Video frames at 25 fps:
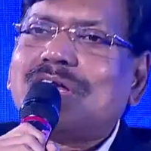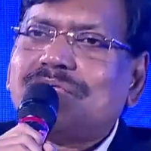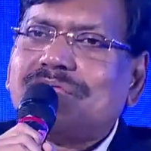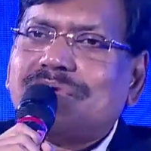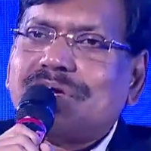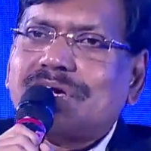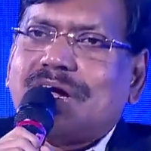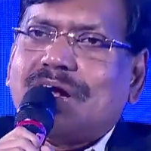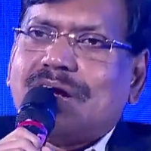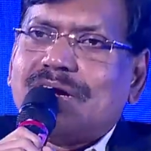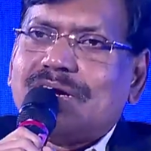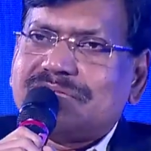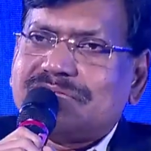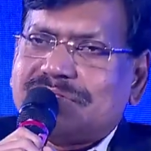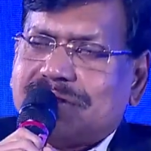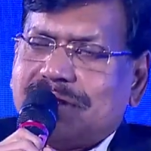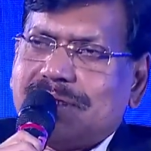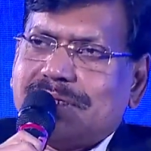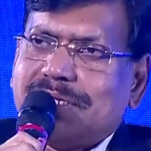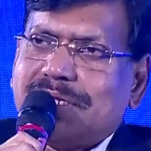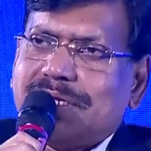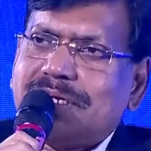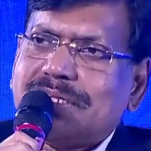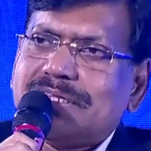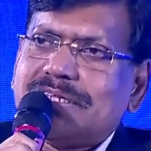we can't say
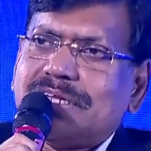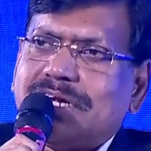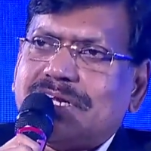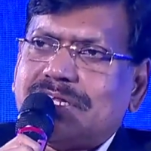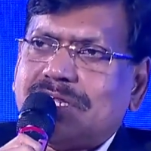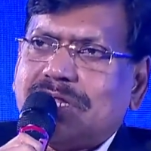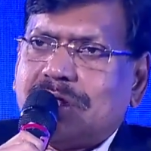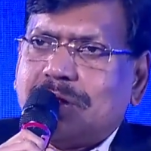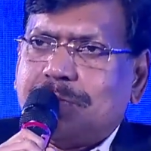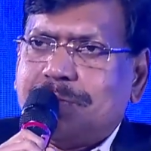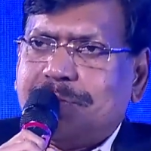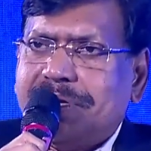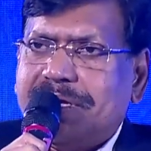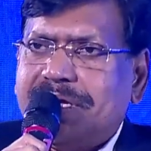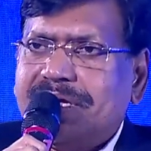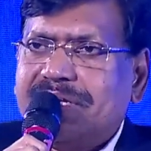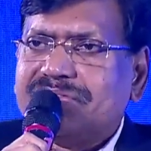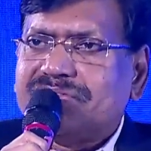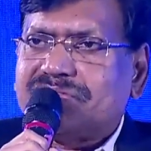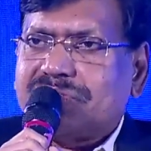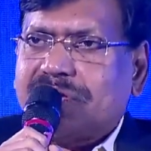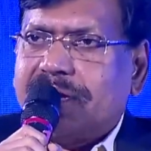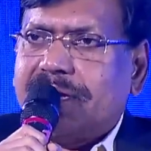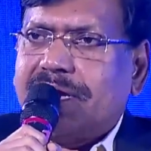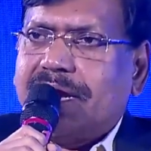that they're being
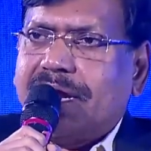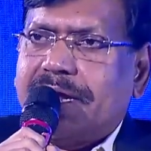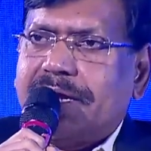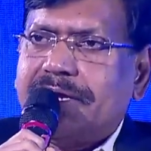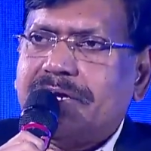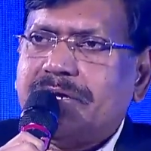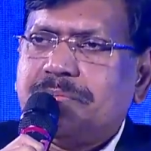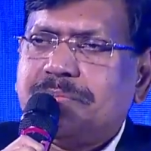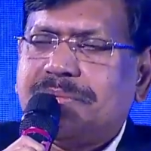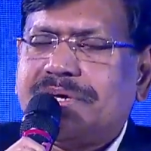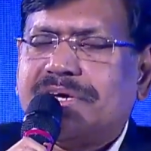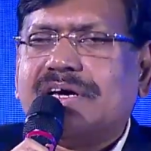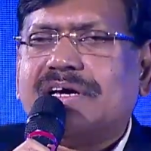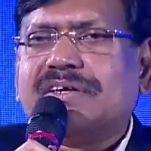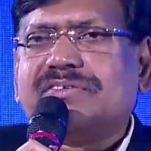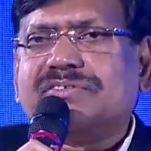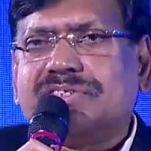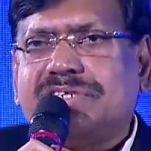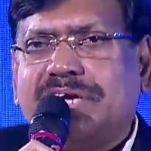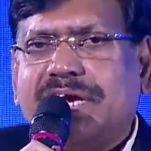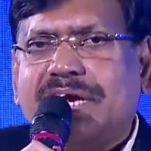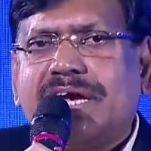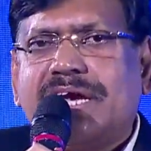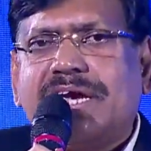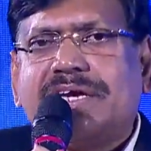sidelined because
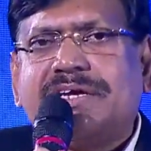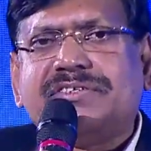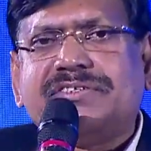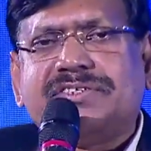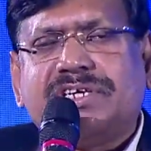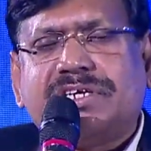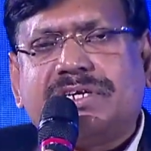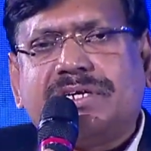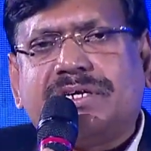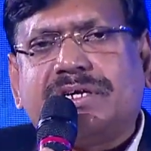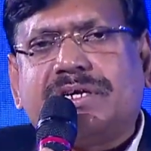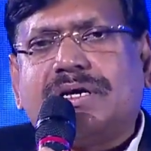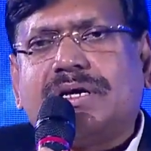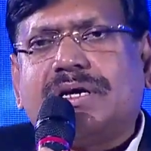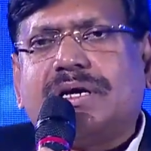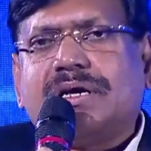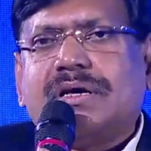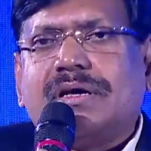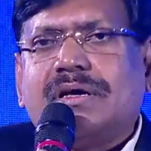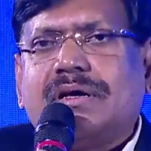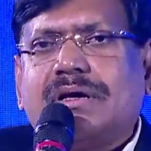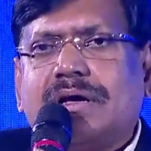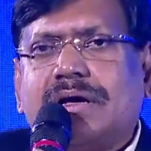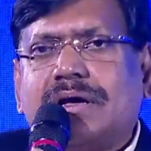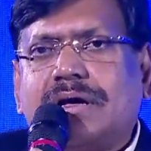AI is
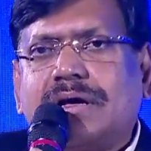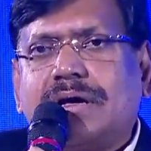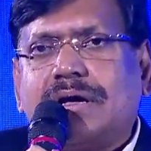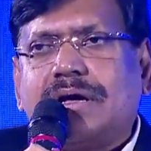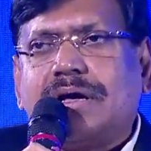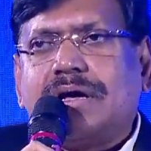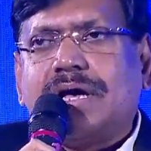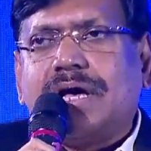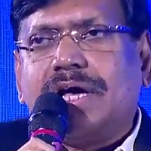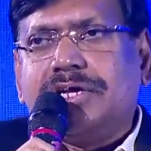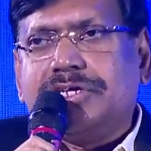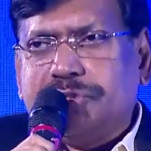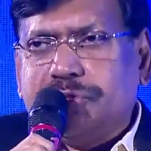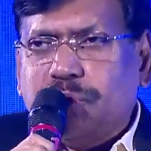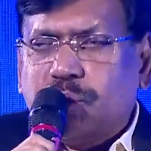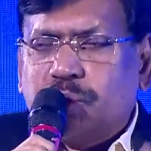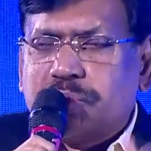a new